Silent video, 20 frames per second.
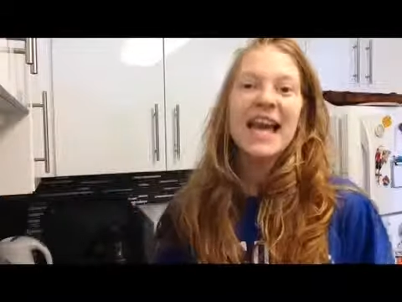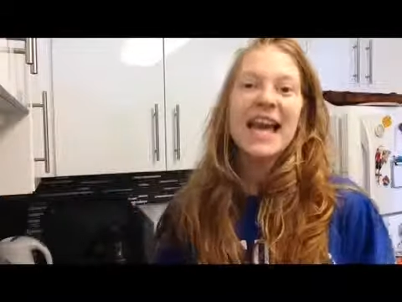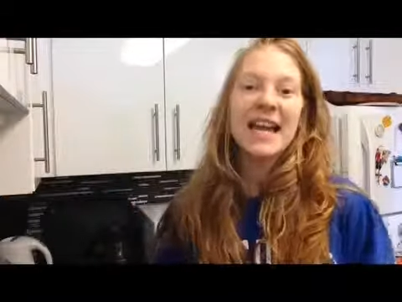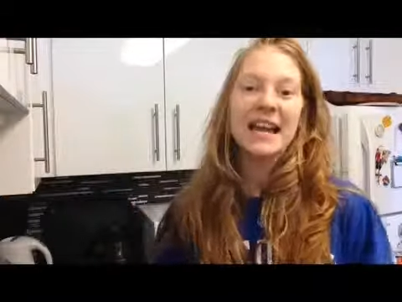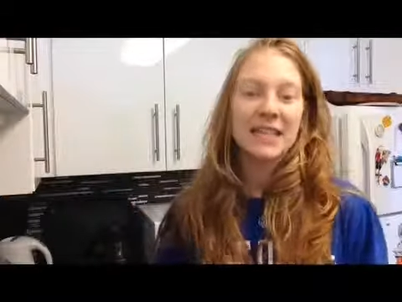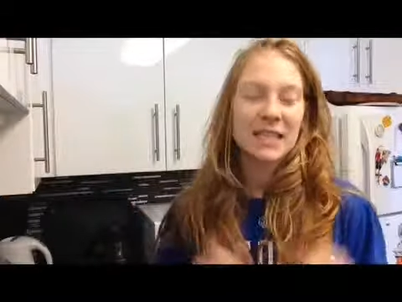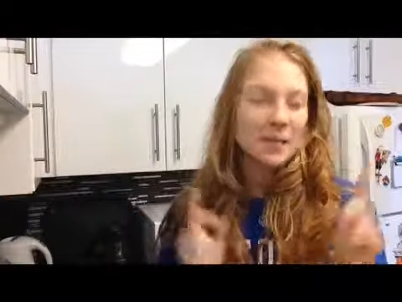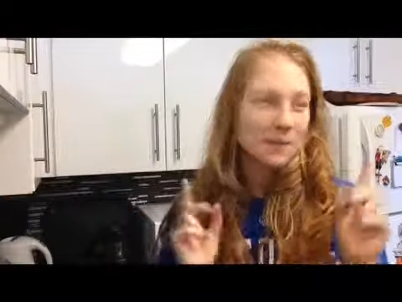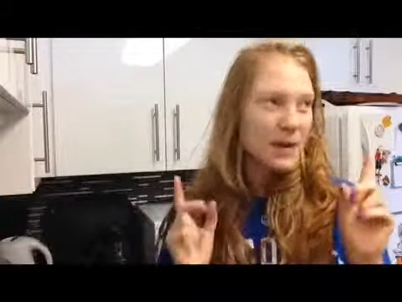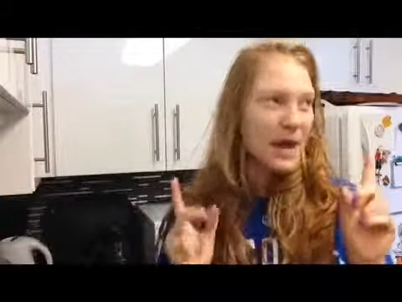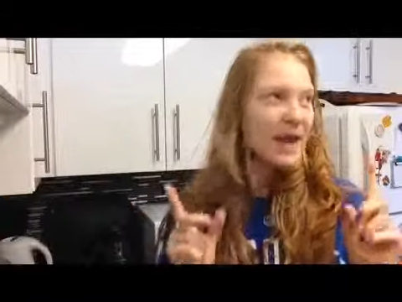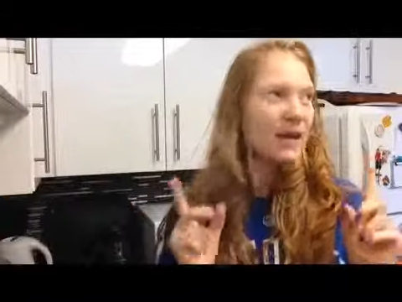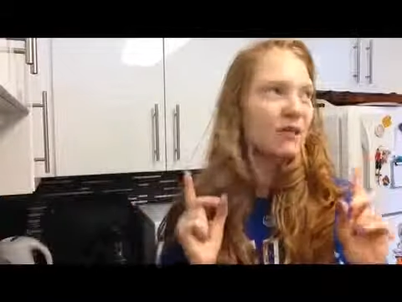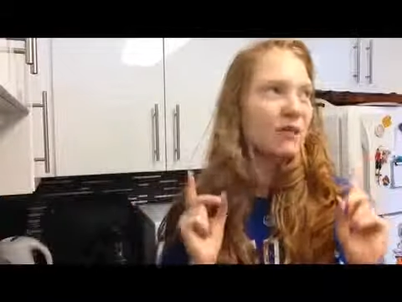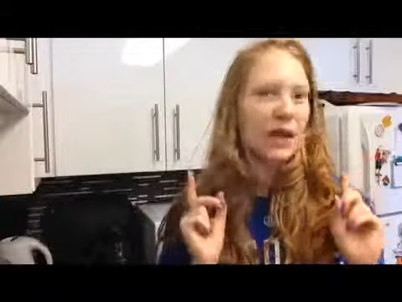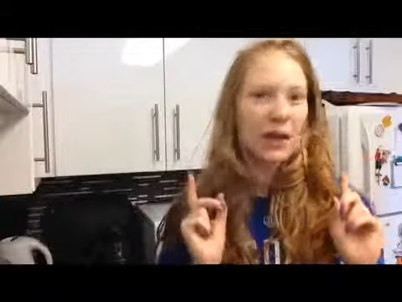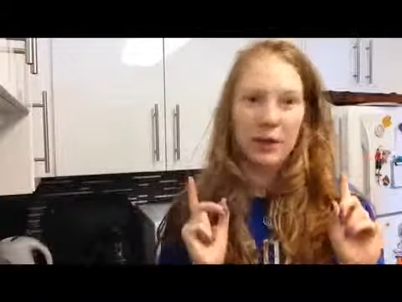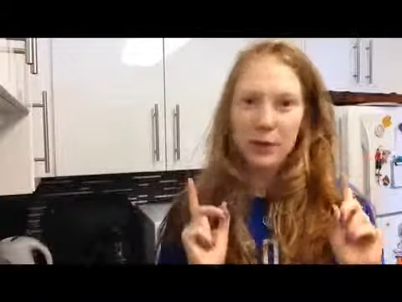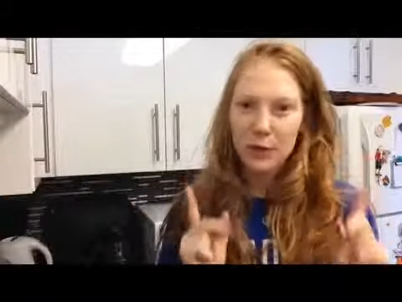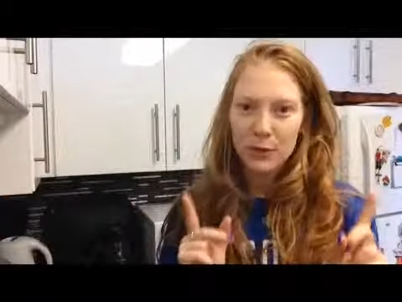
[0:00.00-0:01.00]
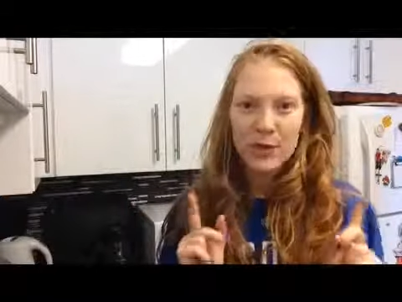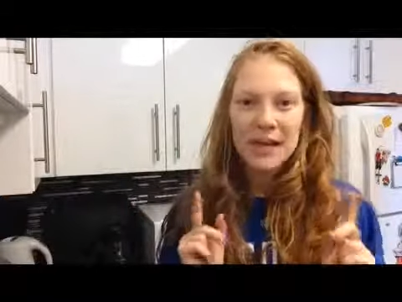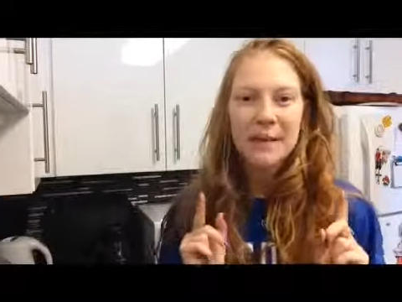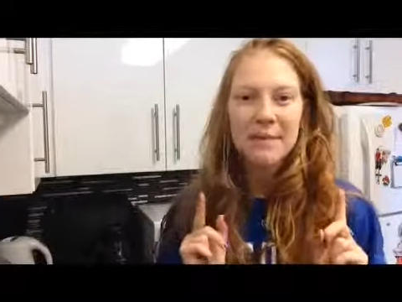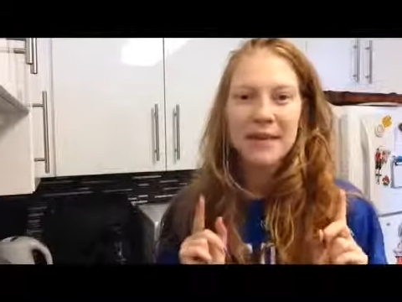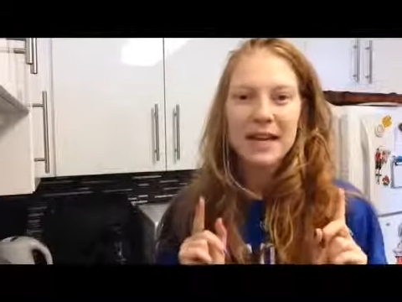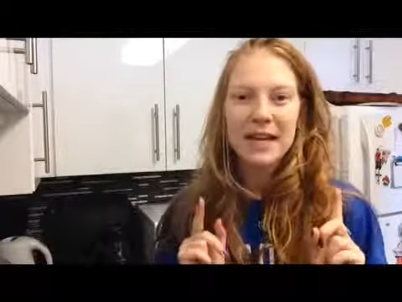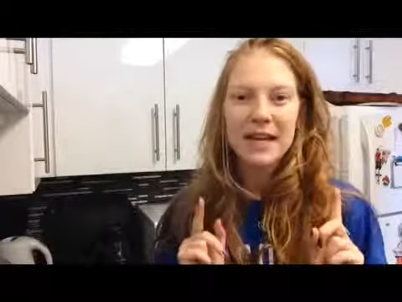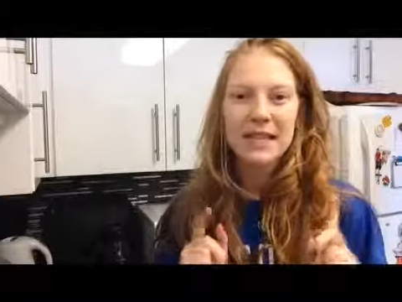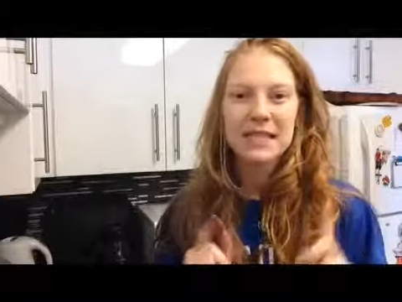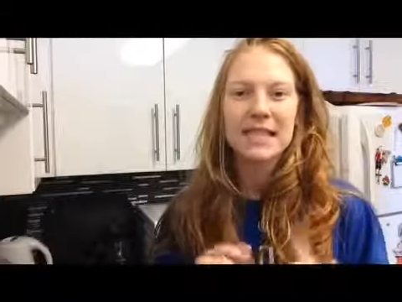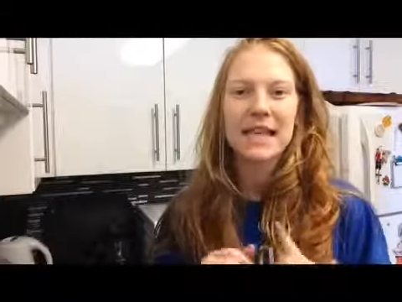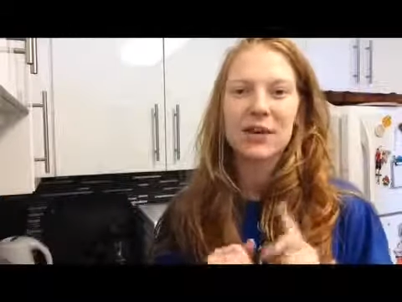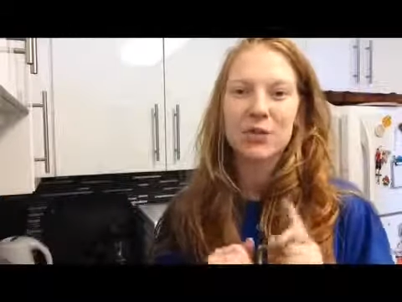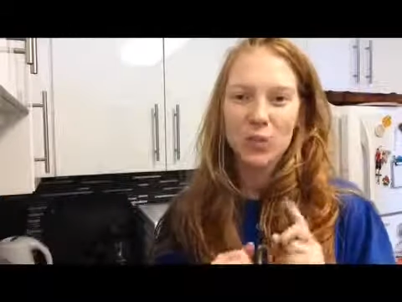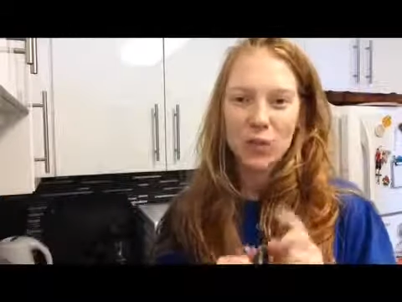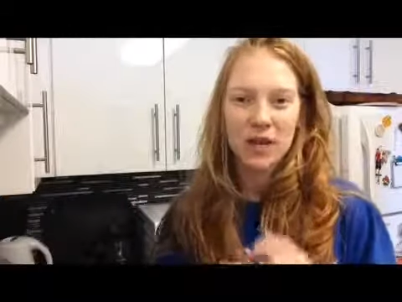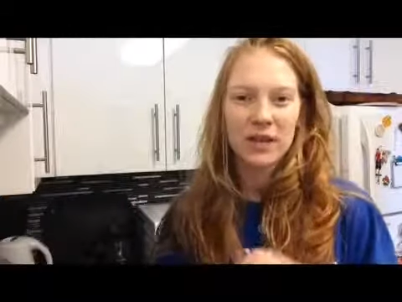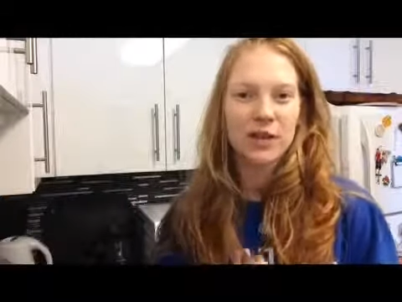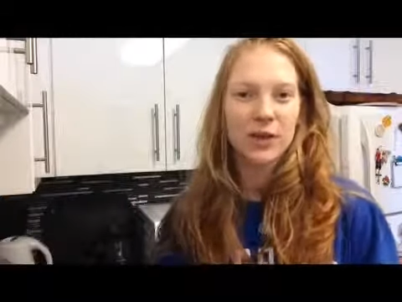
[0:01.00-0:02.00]
in a span of like 3 minutes
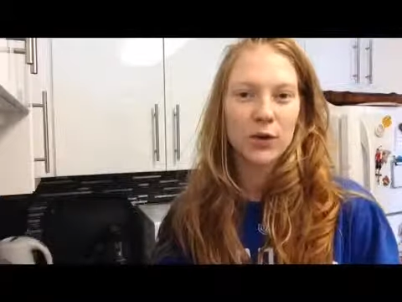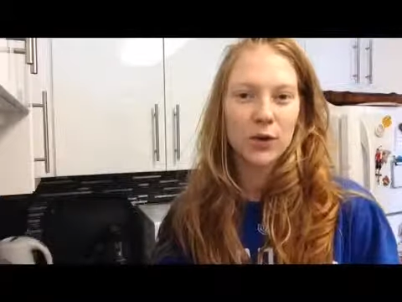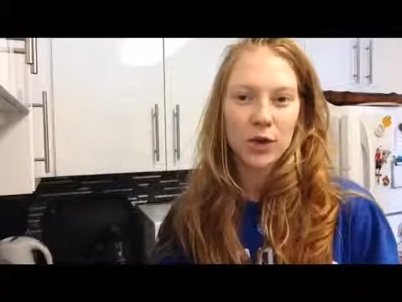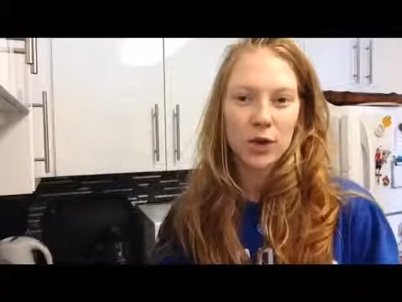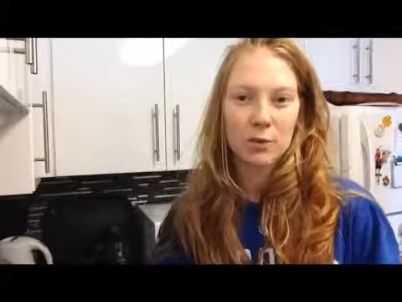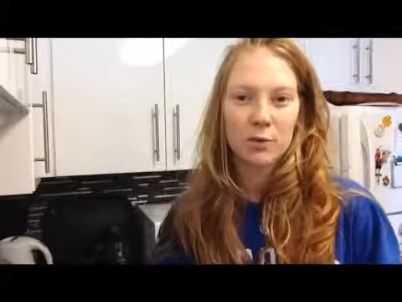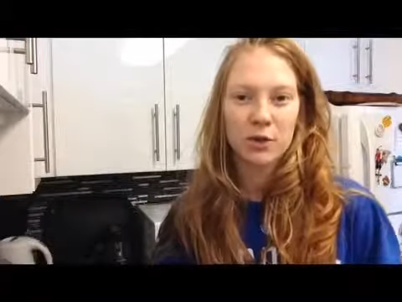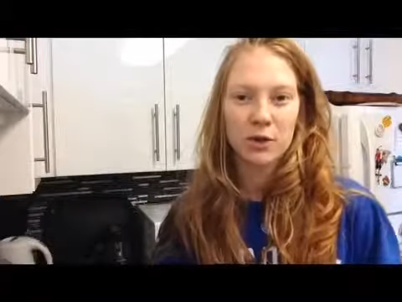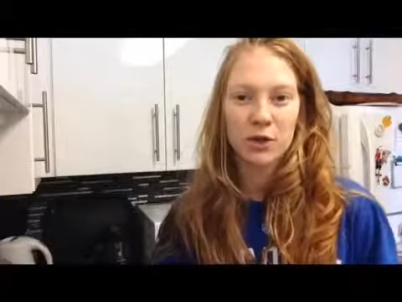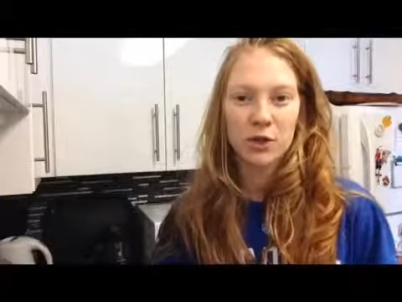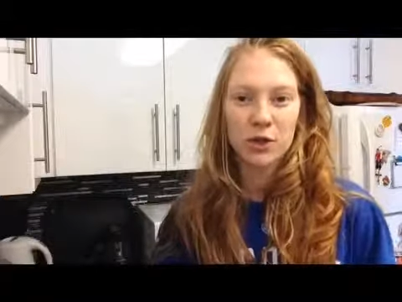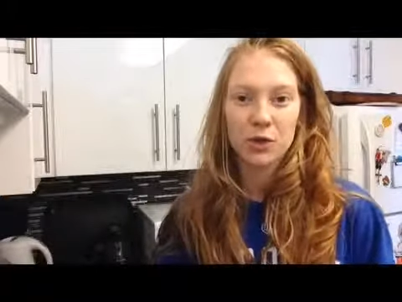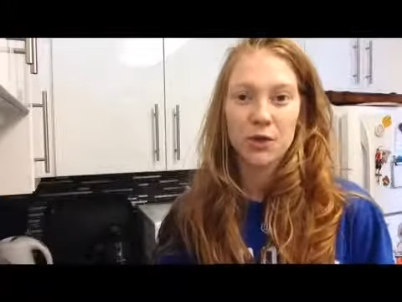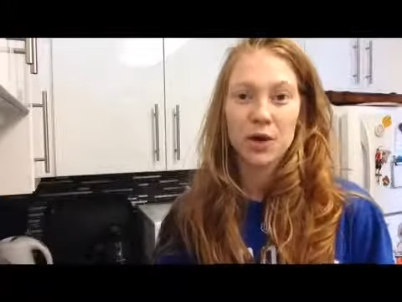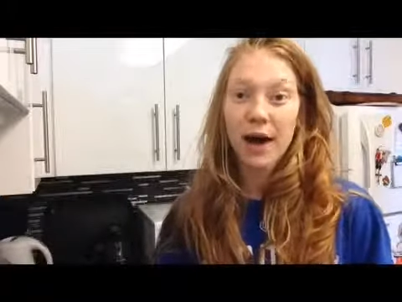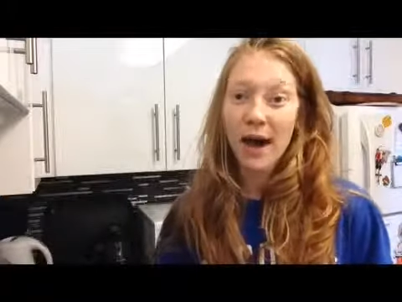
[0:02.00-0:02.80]
in one little commercial.